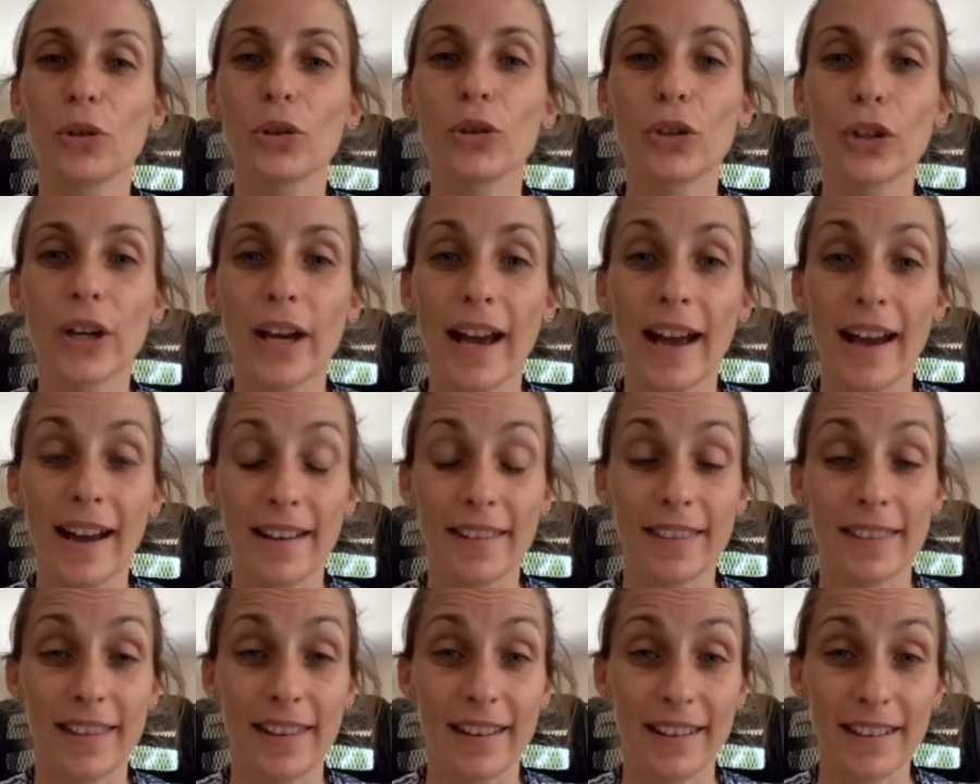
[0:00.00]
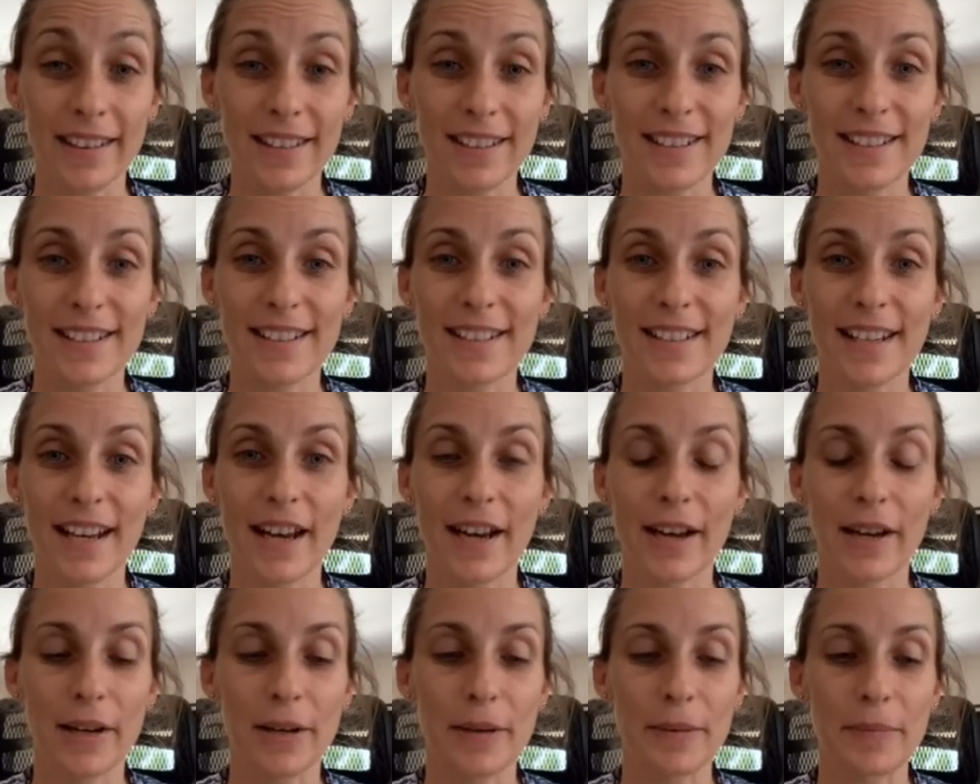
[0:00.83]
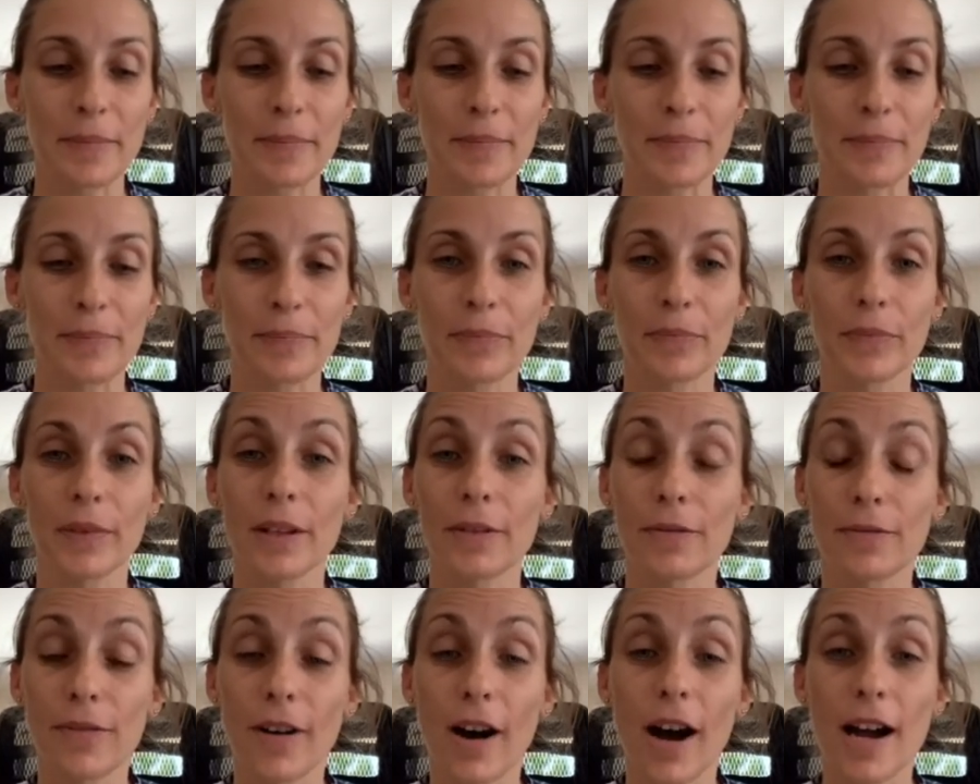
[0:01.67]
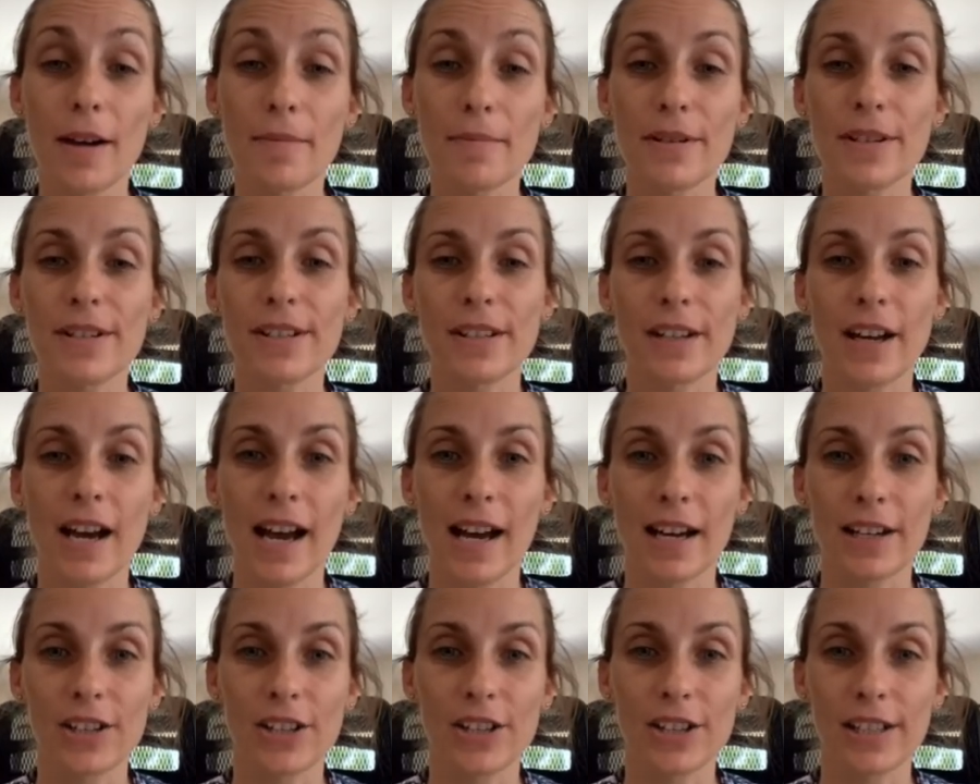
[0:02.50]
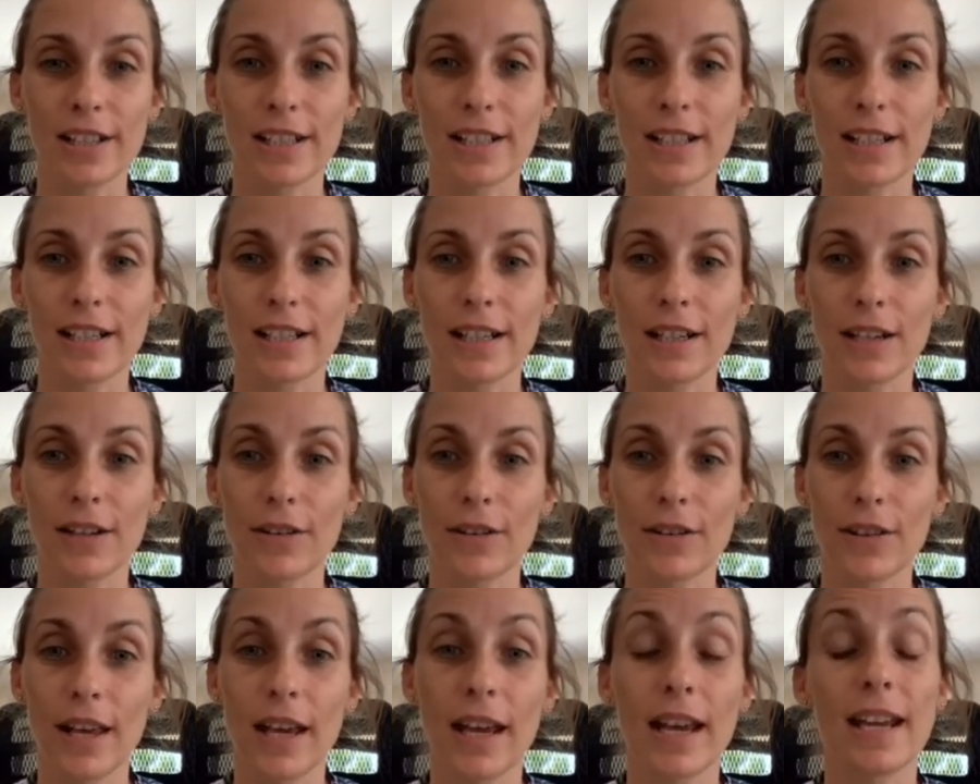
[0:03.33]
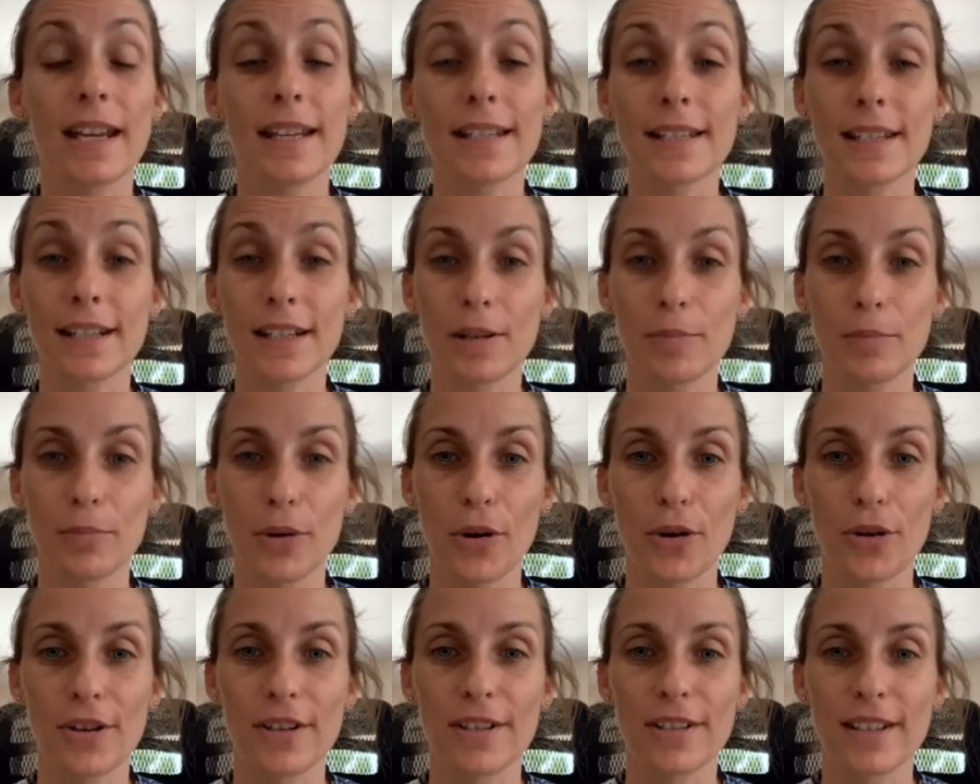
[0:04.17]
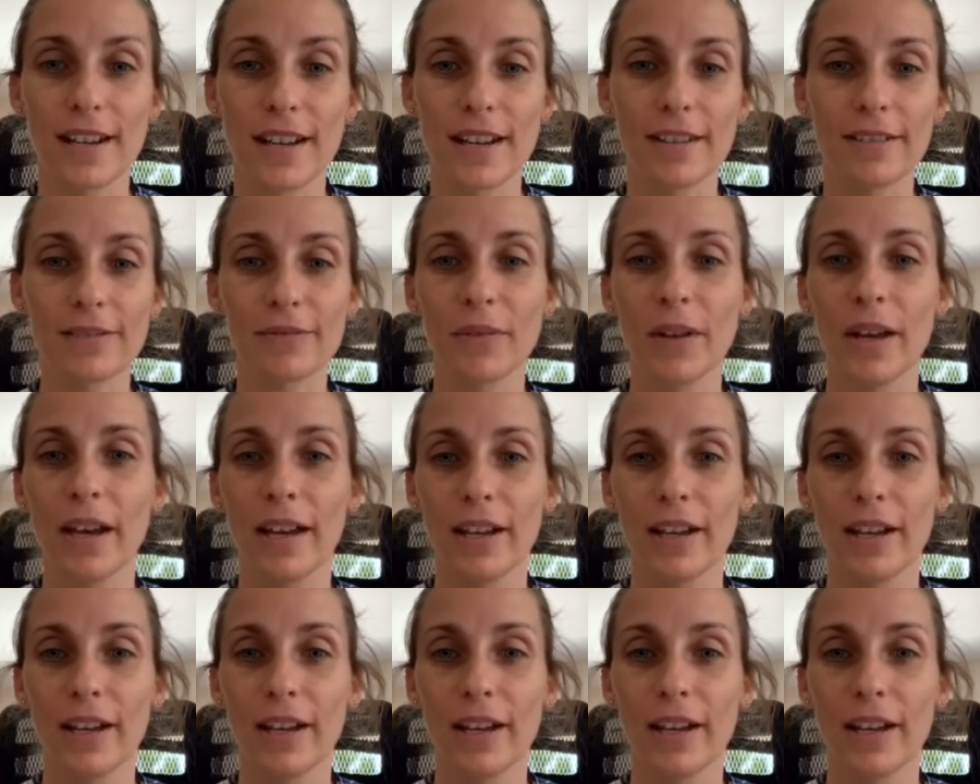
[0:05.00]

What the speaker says: at that, the fibers are actually, they're easily broken down.